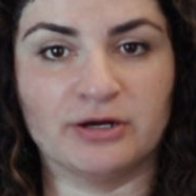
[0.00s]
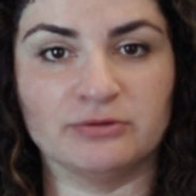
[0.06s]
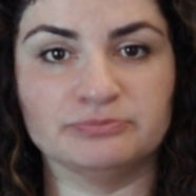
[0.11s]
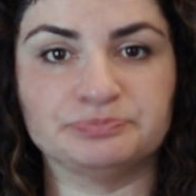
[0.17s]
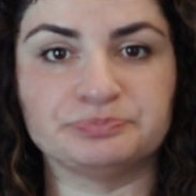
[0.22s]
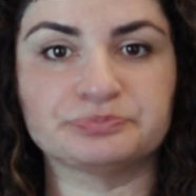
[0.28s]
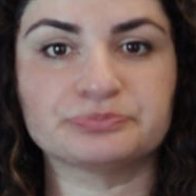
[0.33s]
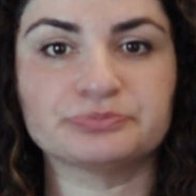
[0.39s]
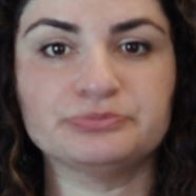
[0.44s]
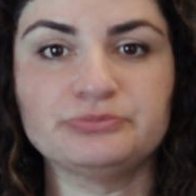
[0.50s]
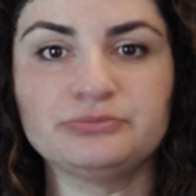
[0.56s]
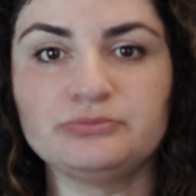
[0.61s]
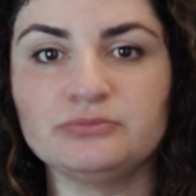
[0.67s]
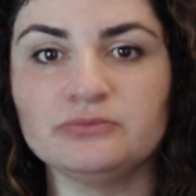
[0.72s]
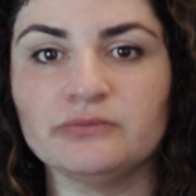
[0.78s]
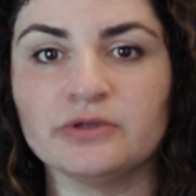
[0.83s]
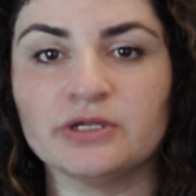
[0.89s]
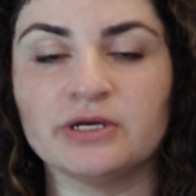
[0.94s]
out.
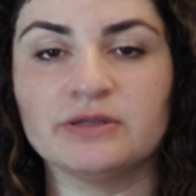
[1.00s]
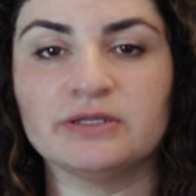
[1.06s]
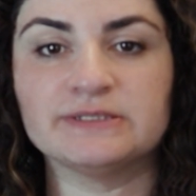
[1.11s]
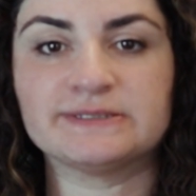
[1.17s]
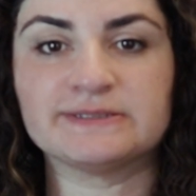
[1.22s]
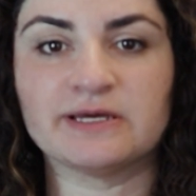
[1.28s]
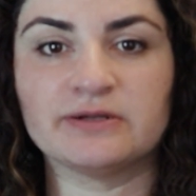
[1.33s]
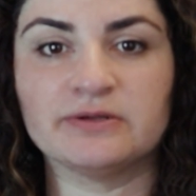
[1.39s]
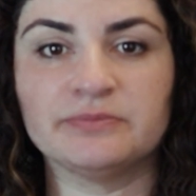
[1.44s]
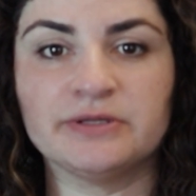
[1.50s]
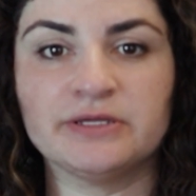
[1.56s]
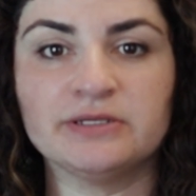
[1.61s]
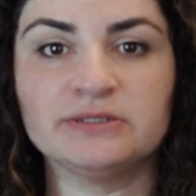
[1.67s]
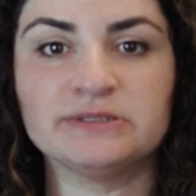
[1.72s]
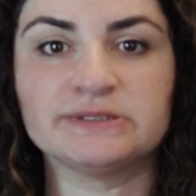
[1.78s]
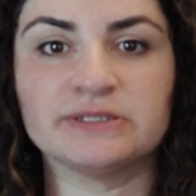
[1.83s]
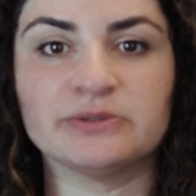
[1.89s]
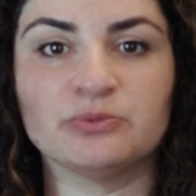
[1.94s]
The
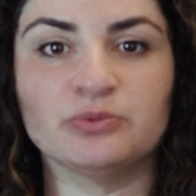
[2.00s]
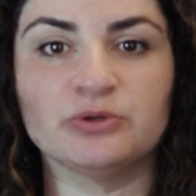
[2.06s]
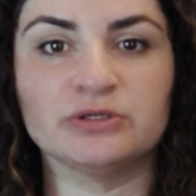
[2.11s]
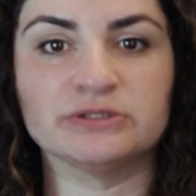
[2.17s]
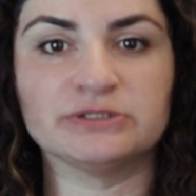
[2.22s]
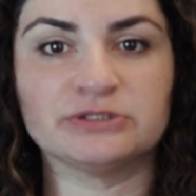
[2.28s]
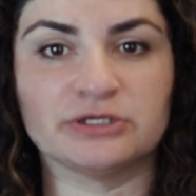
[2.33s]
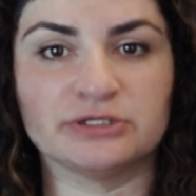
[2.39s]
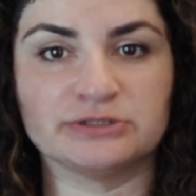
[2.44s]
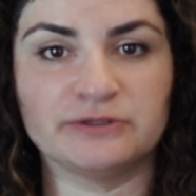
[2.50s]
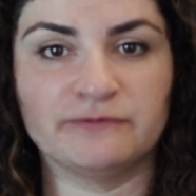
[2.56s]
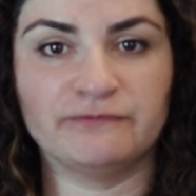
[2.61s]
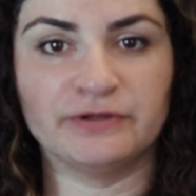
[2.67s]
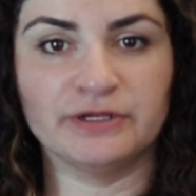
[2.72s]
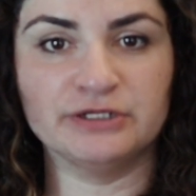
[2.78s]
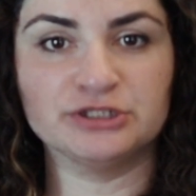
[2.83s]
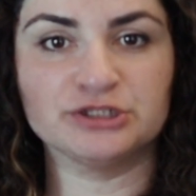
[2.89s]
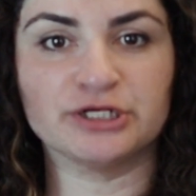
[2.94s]
sediment will start to
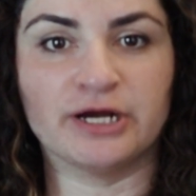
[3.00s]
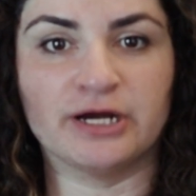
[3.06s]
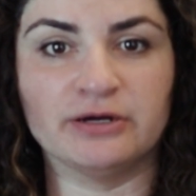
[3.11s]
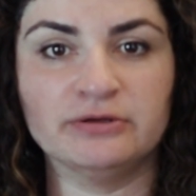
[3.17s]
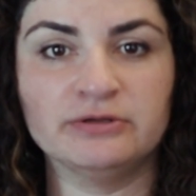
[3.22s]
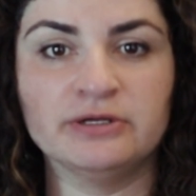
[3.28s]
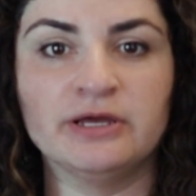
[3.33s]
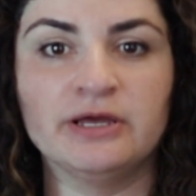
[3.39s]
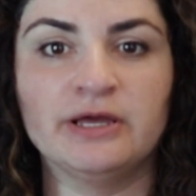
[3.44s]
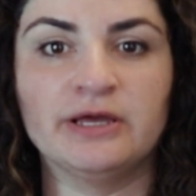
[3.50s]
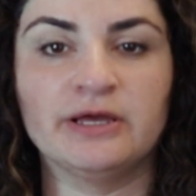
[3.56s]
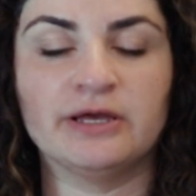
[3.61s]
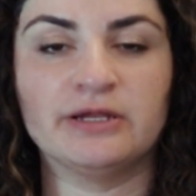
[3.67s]
flush out,